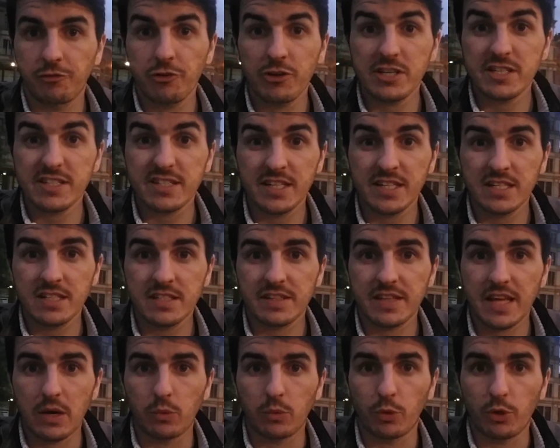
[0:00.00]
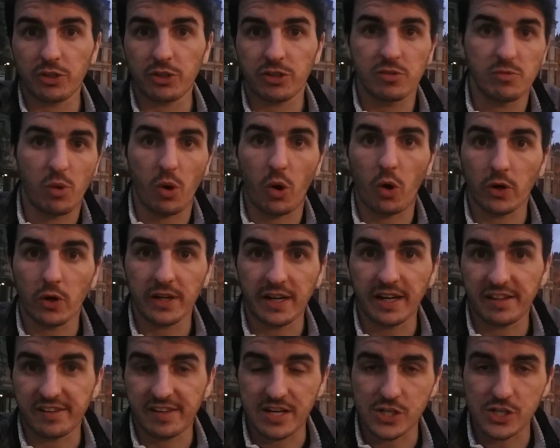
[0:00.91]
For instance, there were some
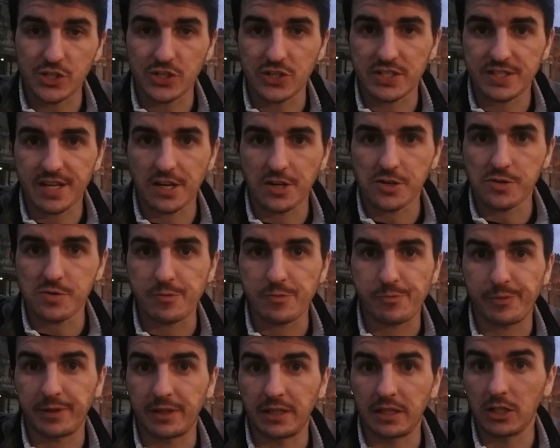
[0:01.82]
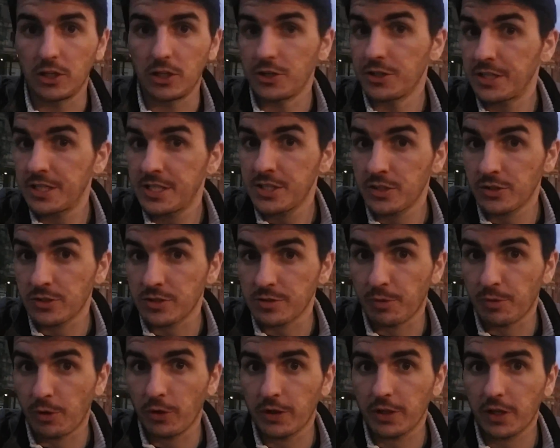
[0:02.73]
organisations set up in London to
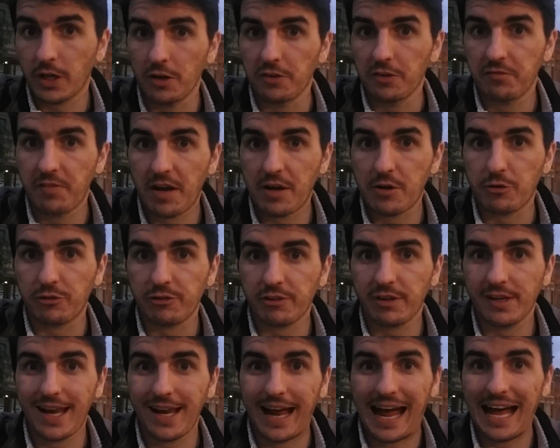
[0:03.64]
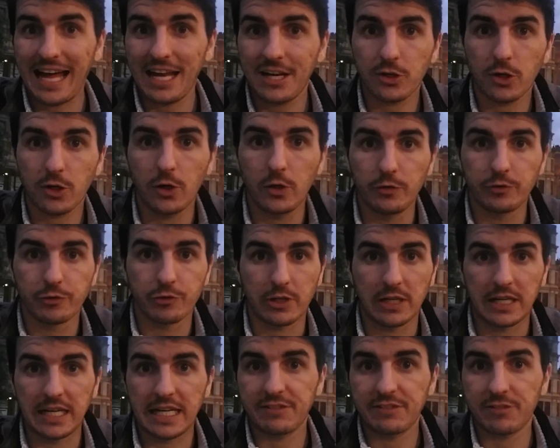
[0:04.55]
support the Confederacy, and over
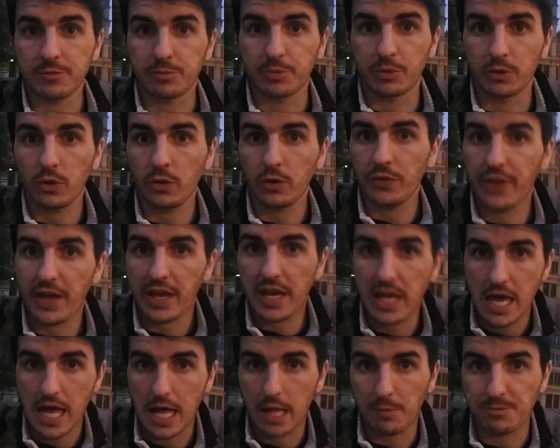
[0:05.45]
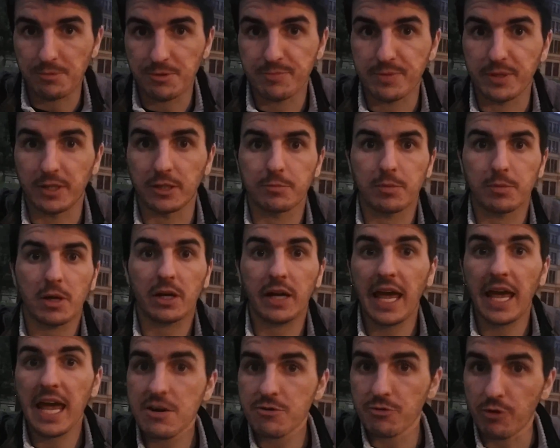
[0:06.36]
in Liverpool they helped build
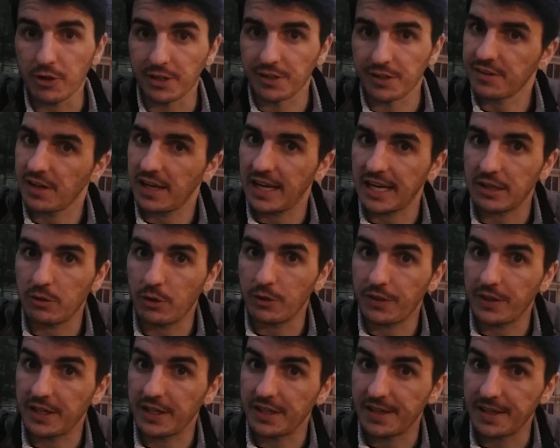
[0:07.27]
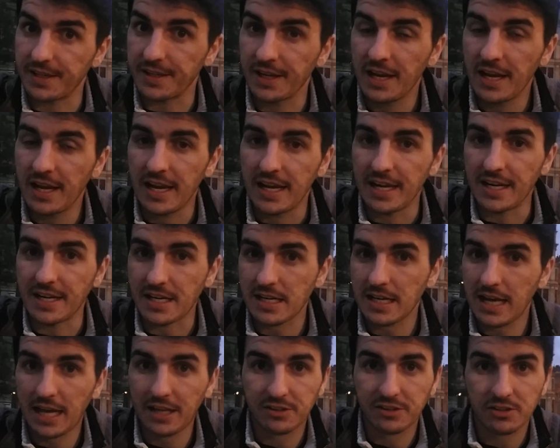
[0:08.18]
blockade runners like what they did in
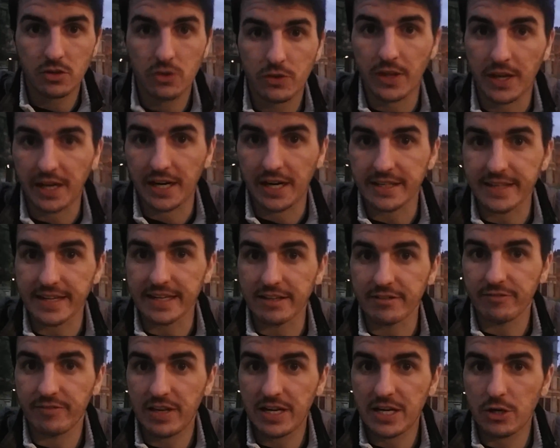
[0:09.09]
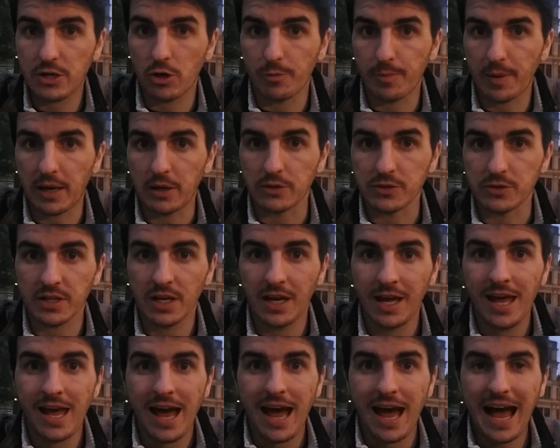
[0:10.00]
Glasgow that I did a video about.
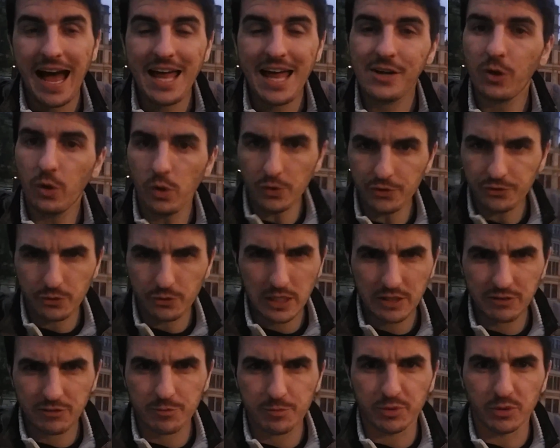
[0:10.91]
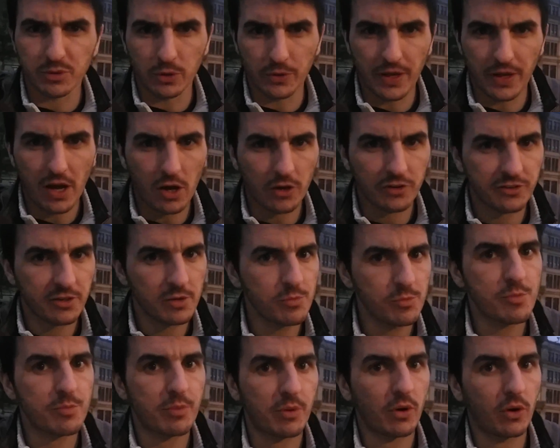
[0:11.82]
And also in Liverpool there are some
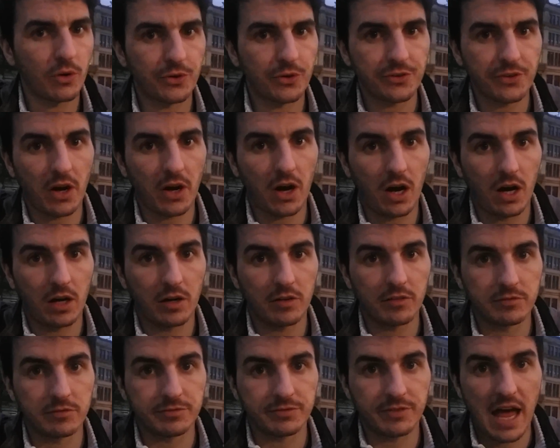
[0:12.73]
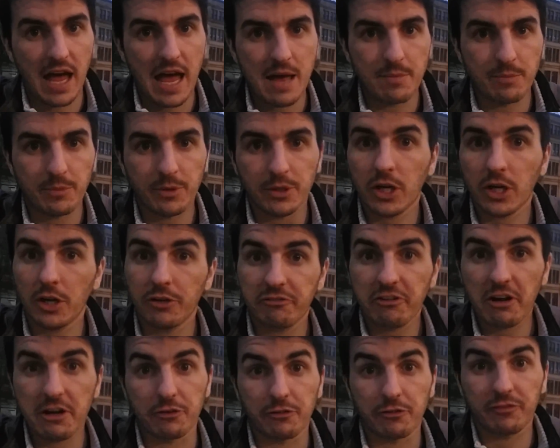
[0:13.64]
reports of the
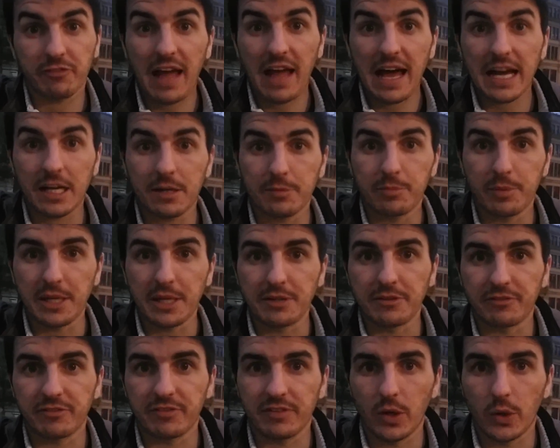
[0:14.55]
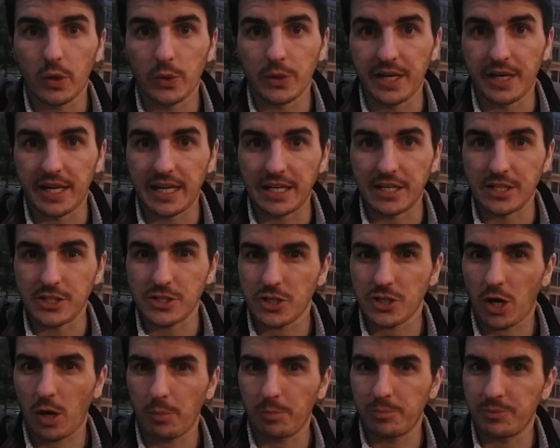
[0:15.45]
Confederate flag being flown in
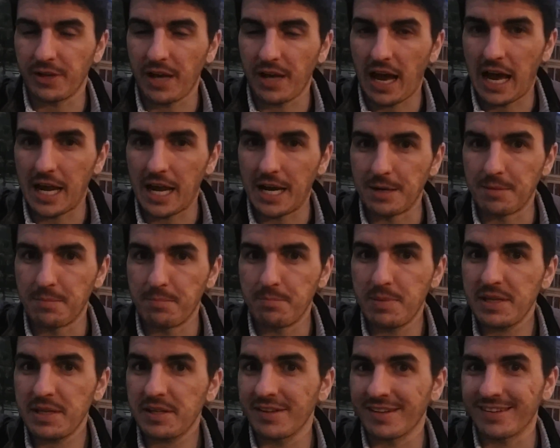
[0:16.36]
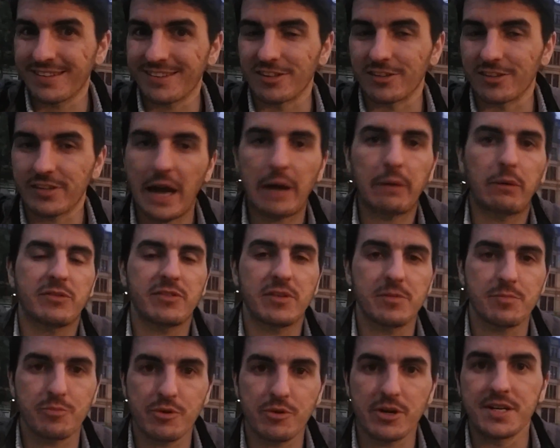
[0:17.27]
shops and businesses.
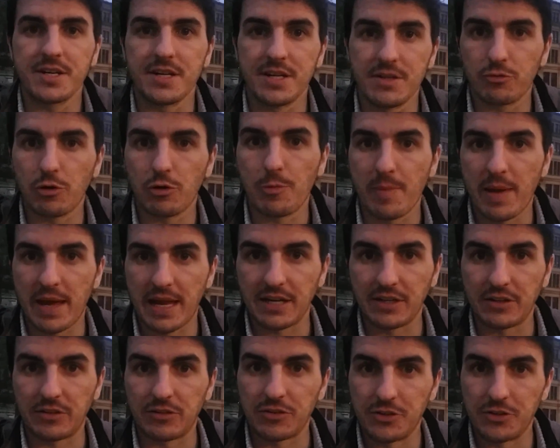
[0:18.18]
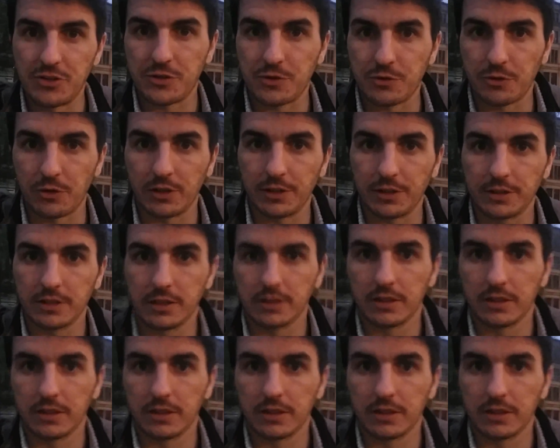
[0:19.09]
However, Britain remains neutral.